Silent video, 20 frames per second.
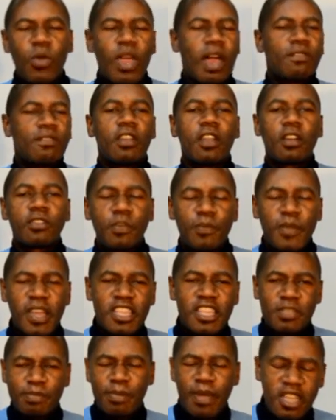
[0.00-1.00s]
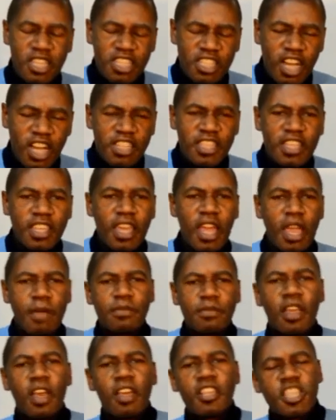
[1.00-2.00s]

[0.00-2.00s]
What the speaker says: We have lots of exciting games,